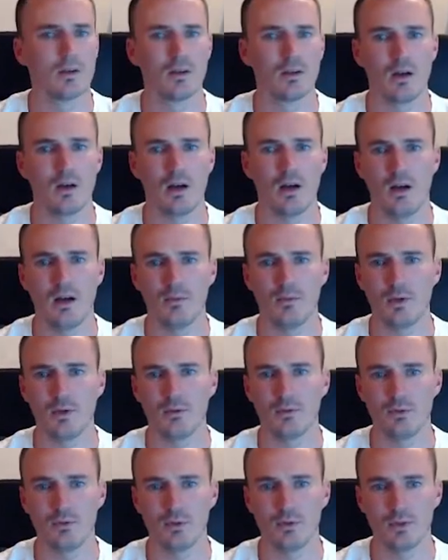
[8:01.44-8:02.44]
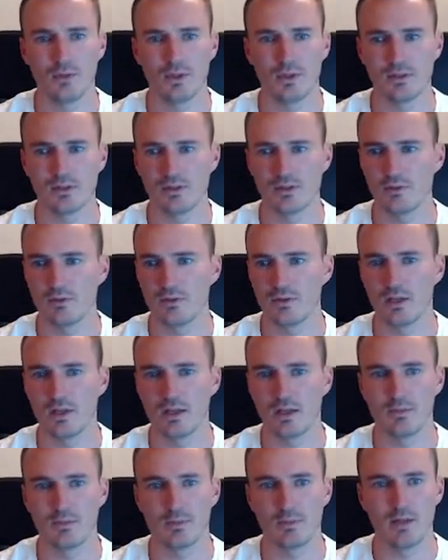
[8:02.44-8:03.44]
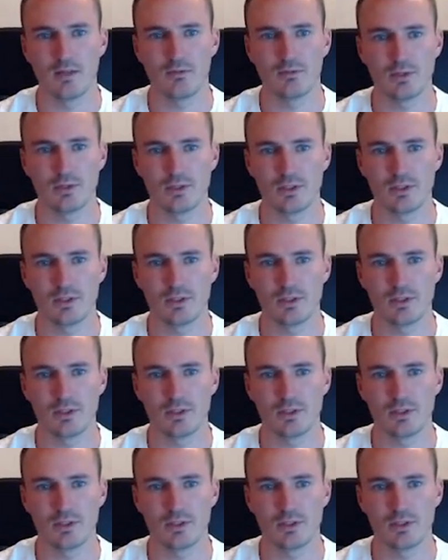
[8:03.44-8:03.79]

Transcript: I'm not folding suited hand, blind versus